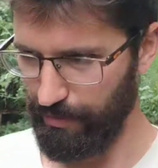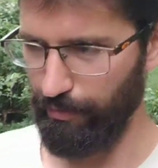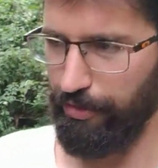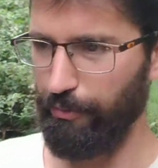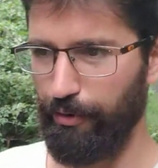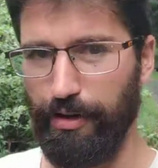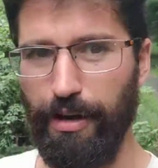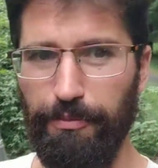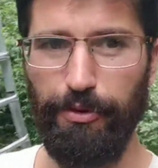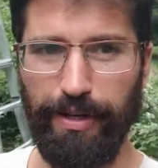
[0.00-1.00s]
with the work
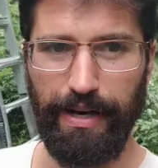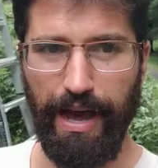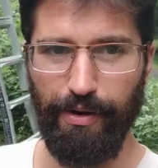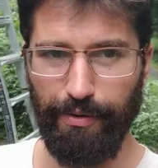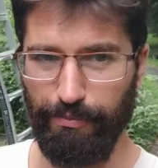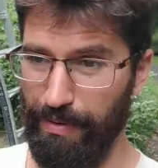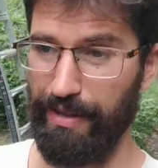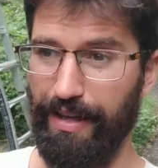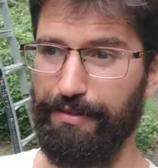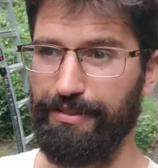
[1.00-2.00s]
I'm doing now and my
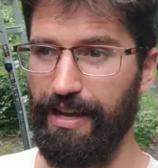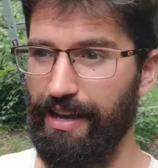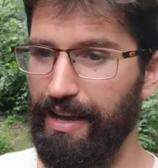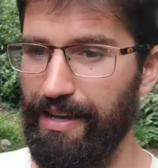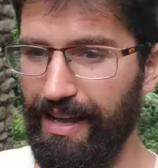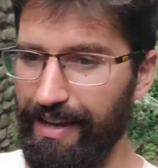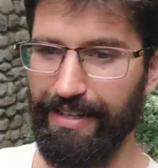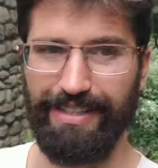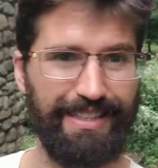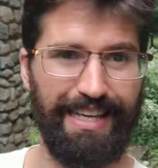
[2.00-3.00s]
lifestyle,
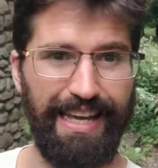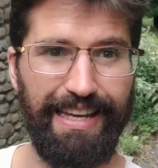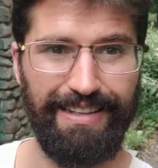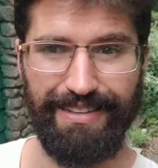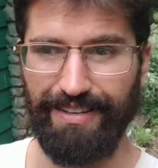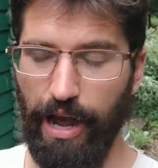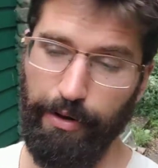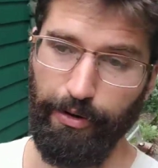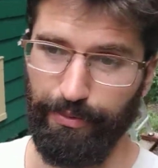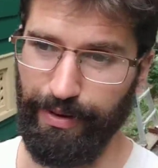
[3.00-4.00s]

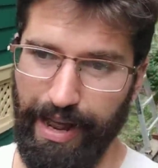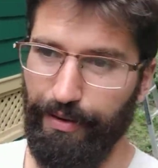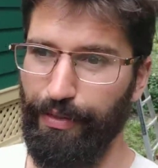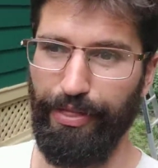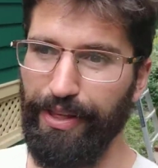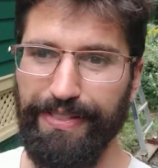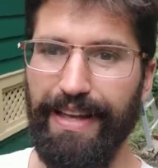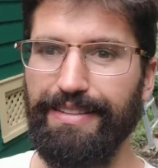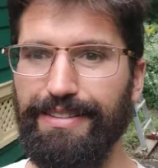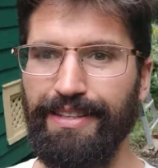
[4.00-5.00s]
I don't think
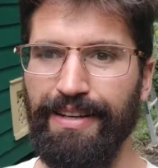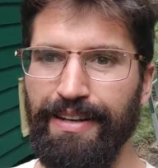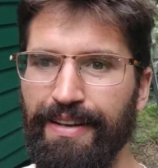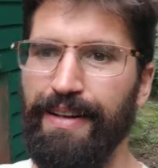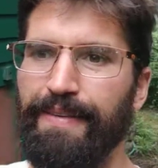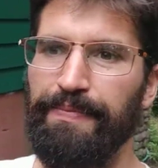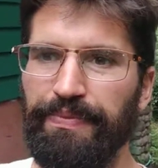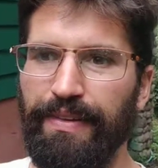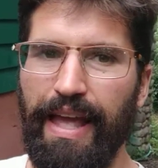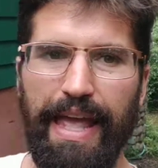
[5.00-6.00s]
that's
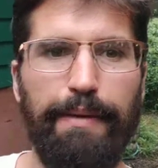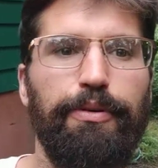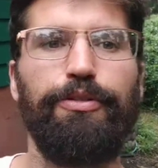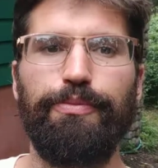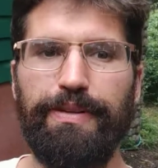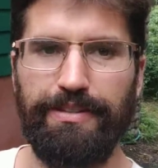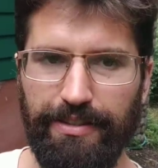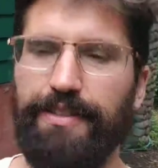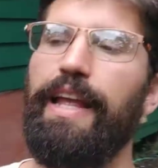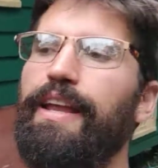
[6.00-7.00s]
able to be
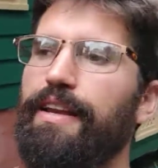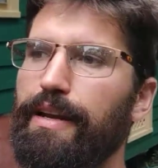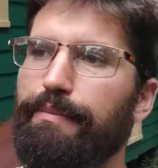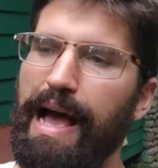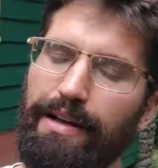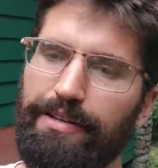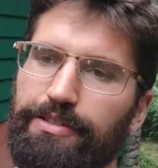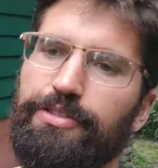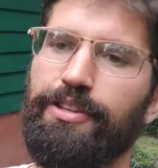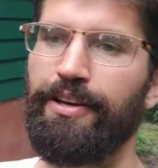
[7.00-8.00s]
sustained and
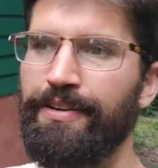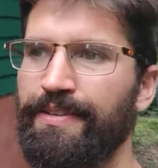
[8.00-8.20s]
balanced.